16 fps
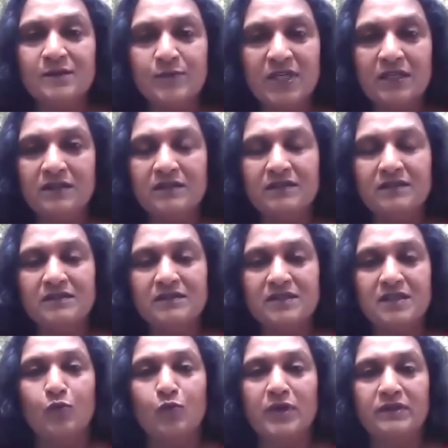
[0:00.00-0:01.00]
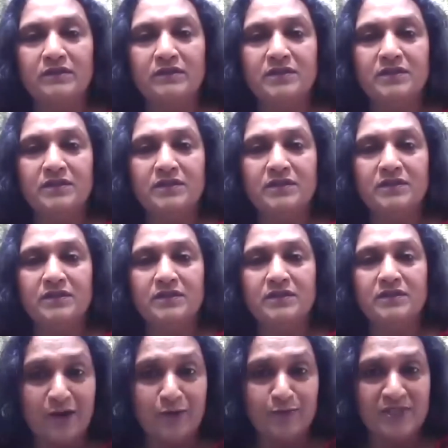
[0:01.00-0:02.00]
mean someone does not
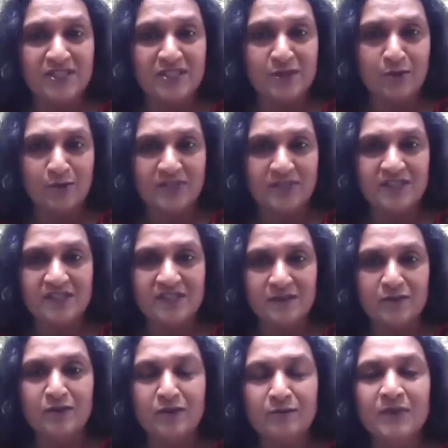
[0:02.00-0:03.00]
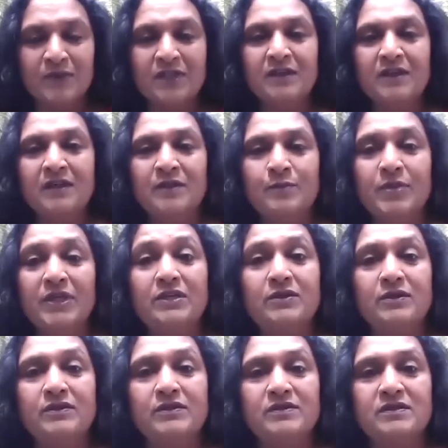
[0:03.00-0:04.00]
have PCOS syndrome
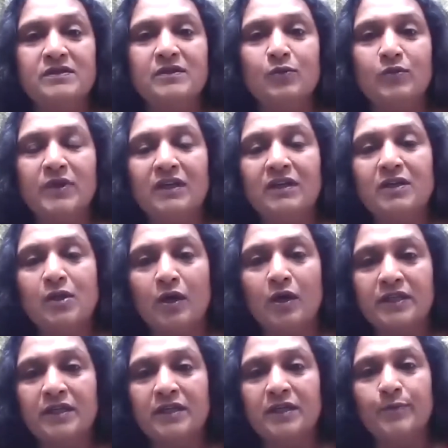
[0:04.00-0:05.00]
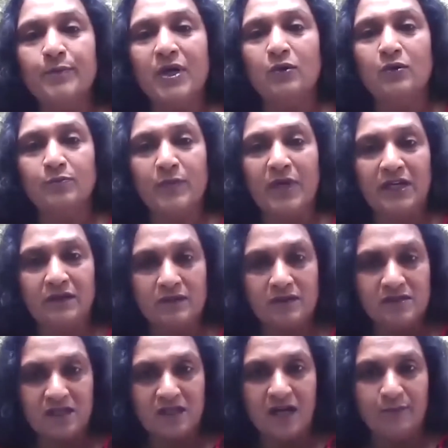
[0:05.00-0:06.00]
because we are talking about
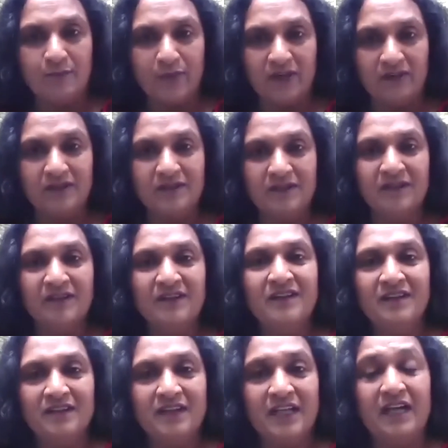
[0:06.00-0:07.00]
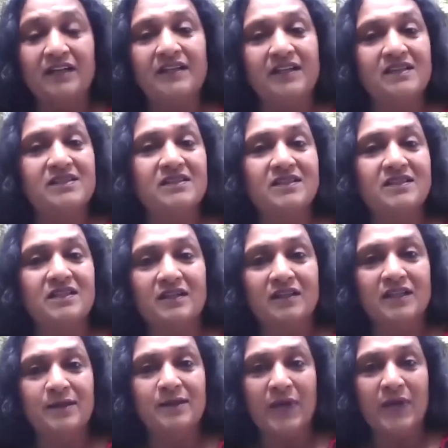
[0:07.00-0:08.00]
microscopic, not
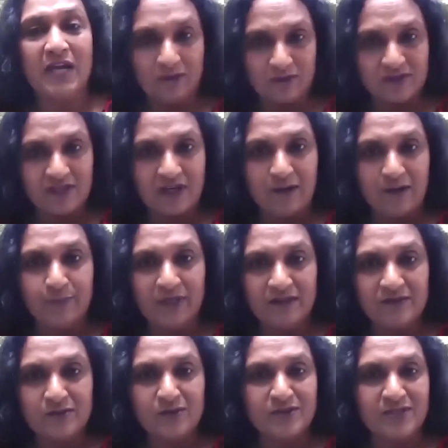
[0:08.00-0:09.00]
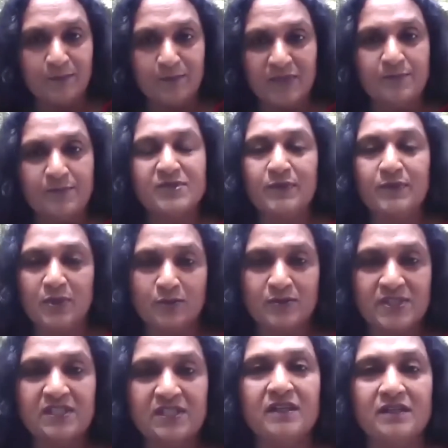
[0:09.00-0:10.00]
necessarily macroscopic. So sometimes we don't
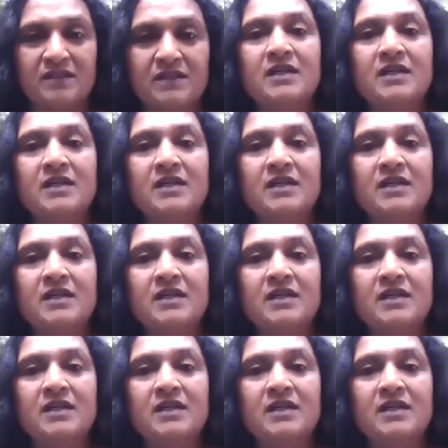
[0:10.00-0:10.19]
see it.